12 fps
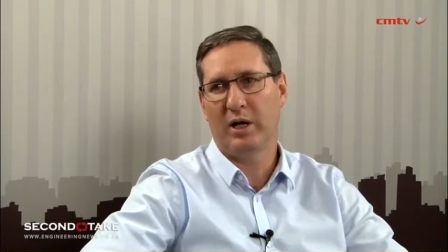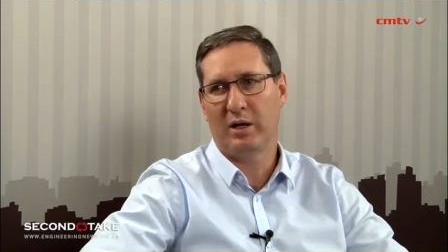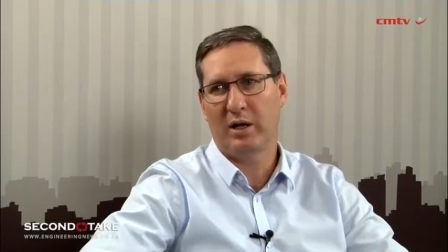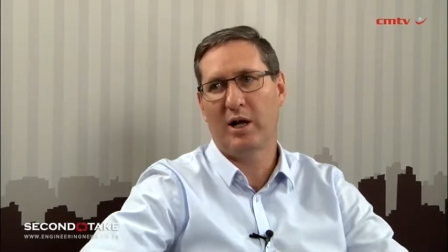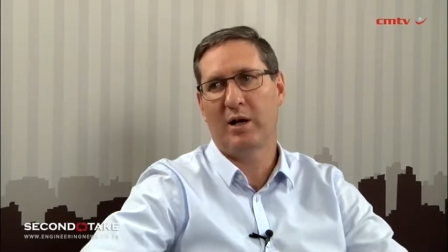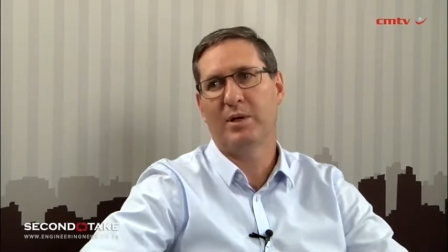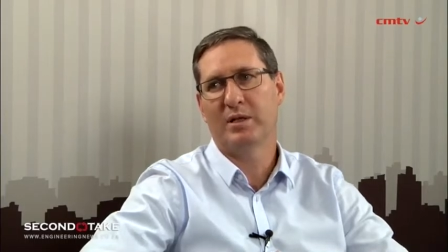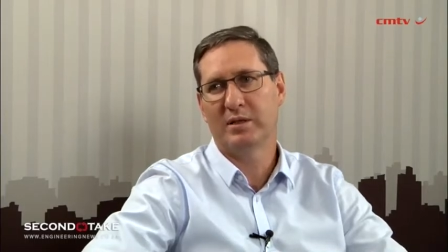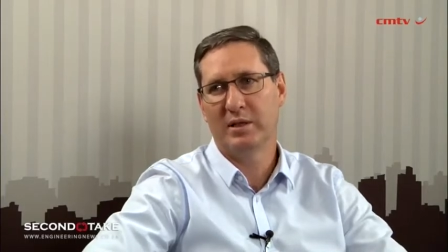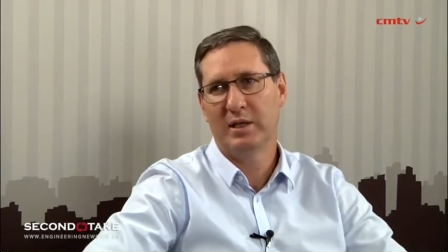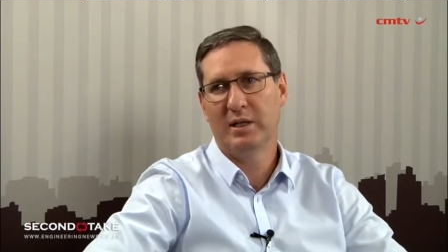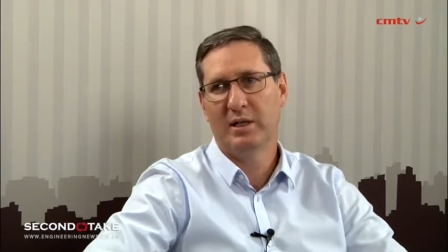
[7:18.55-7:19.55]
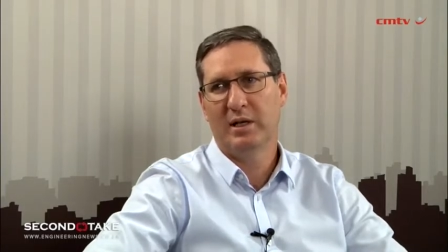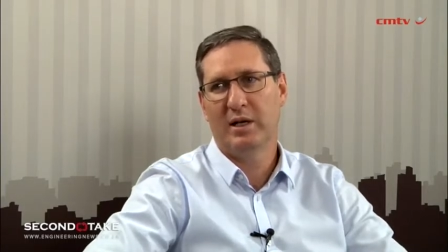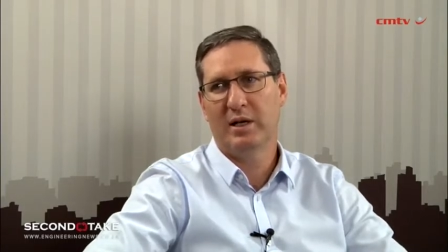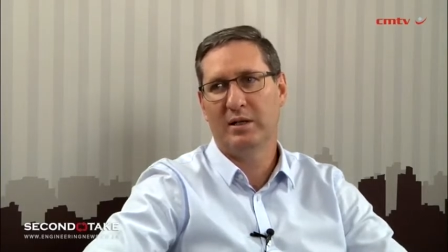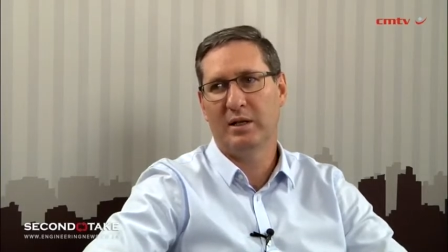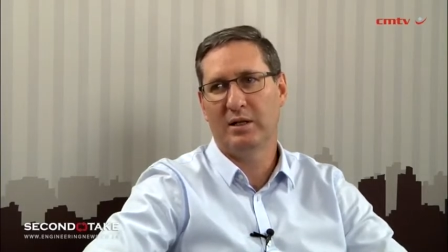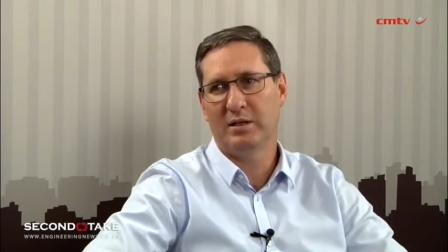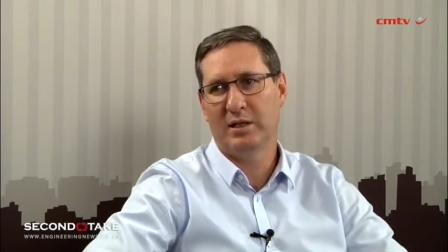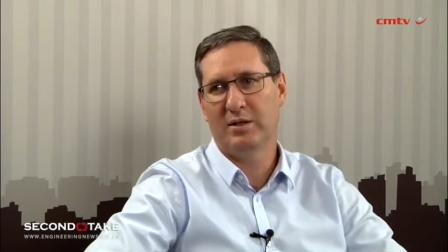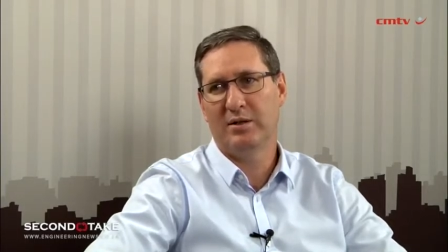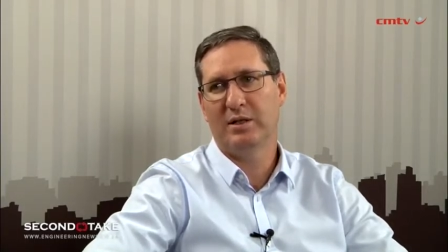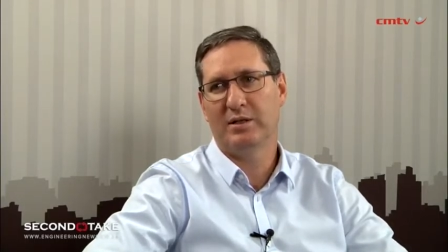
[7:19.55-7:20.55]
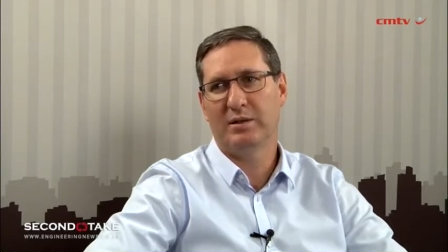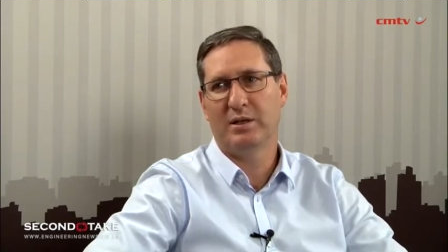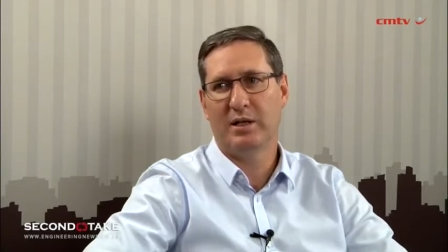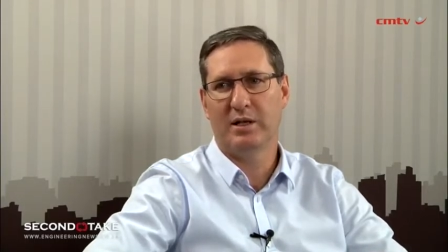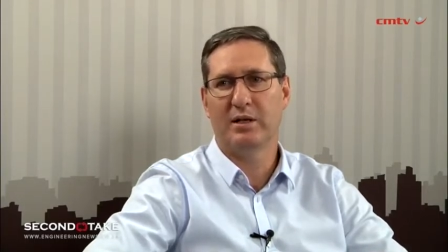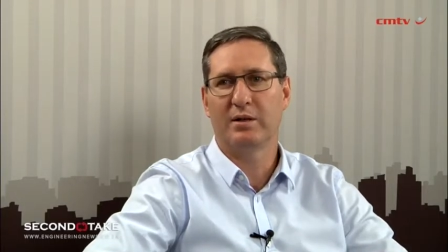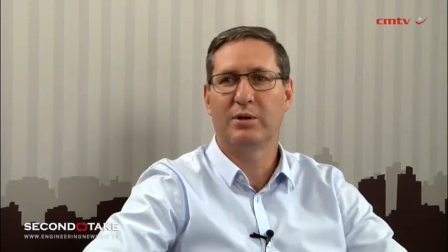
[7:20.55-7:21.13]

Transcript: and climate uh, deleterious uh,